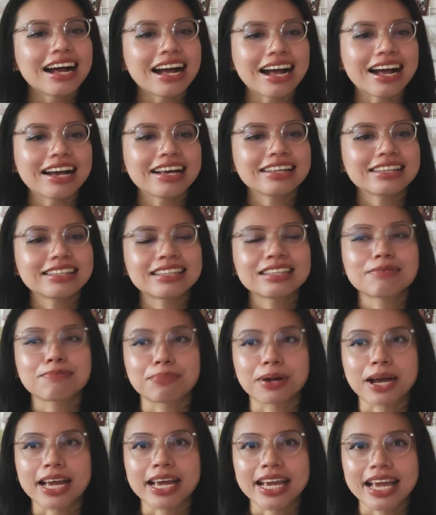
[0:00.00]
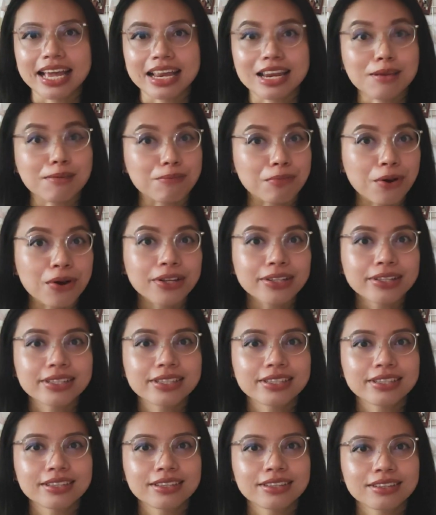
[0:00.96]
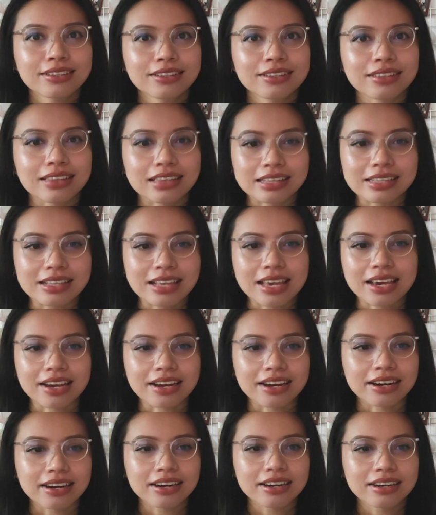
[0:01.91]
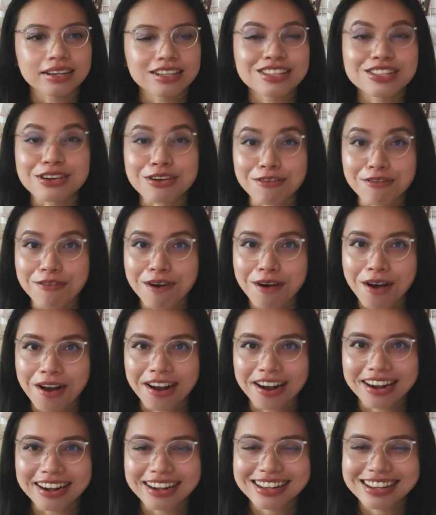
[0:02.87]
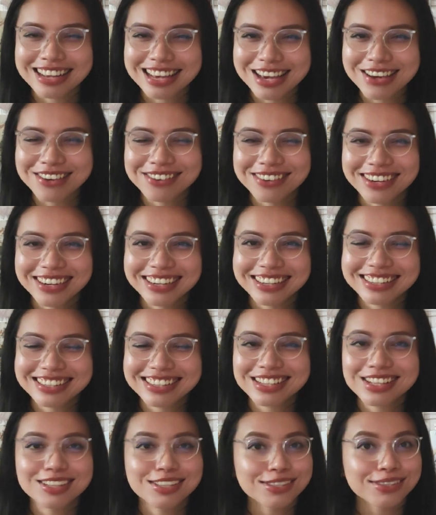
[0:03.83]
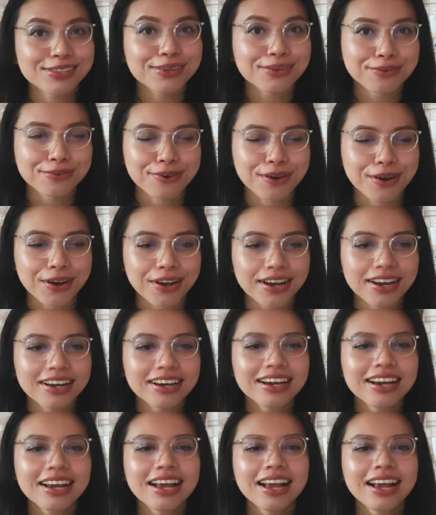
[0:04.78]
I didn't buy any books this year so far. Keywords, so far.